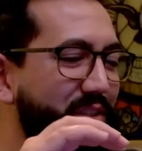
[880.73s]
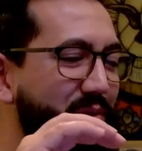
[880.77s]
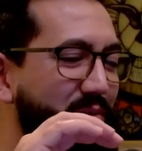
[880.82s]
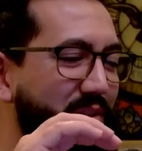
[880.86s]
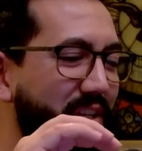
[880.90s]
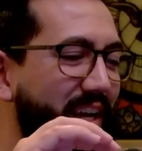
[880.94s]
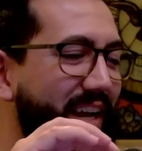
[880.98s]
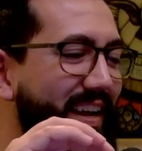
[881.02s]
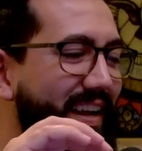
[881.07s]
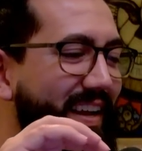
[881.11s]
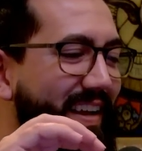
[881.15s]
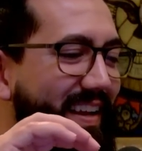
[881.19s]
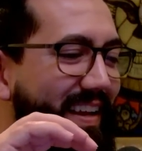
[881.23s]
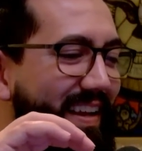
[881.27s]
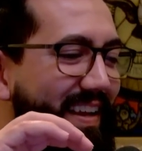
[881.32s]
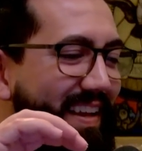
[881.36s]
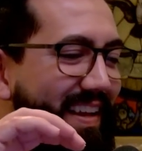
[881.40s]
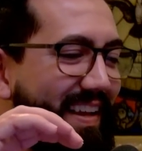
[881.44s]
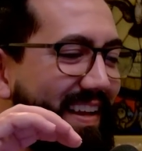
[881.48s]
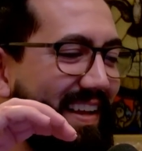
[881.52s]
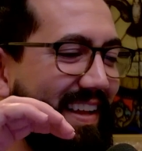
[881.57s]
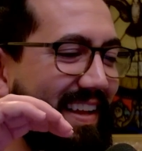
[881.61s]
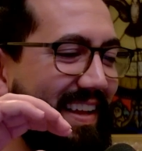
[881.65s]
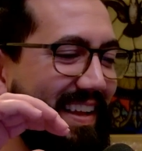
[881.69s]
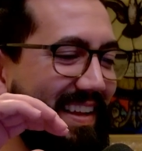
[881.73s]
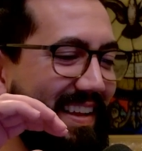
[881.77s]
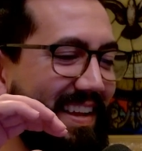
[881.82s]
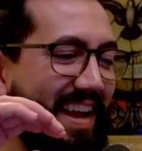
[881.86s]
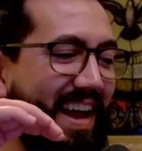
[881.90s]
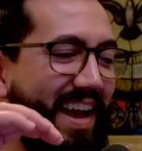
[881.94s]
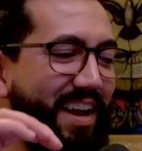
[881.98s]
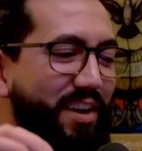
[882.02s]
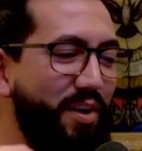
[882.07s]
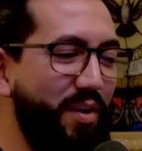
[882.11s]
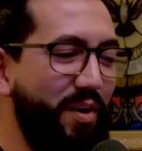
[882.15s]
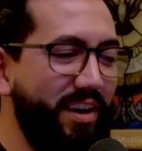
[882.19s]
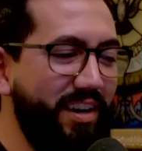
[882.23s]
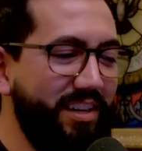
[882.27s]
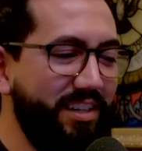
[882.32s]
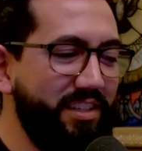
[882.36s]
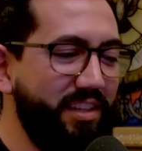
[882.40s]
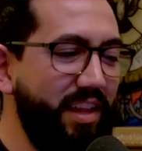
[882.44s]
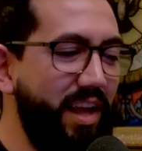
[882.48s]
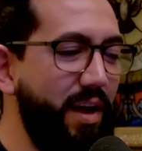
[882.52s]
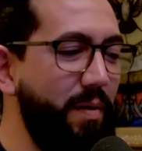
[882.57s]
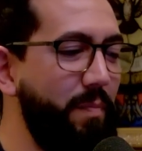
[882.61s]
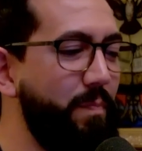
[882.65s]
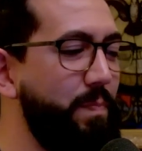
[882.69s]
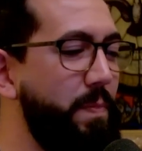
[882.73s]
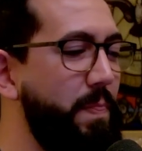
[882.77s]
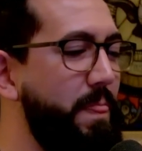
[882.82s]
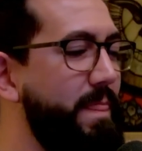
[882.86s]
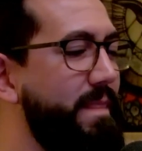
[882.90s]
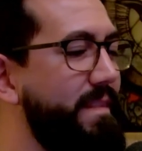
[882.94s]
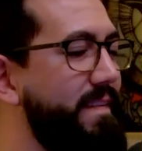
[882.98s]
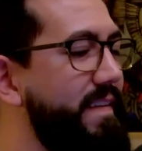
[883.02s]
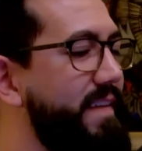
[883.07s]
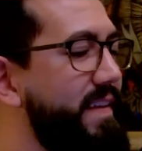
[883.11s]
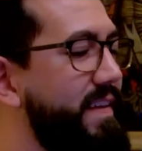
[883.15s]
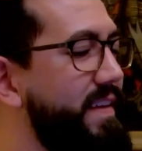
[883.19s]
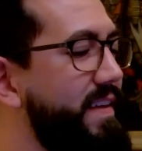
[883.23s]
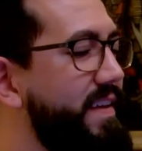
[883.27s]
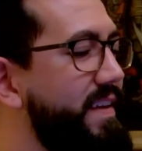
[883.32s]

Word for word: is no it. edits allowed. Yeah, no Must edits allowed. In.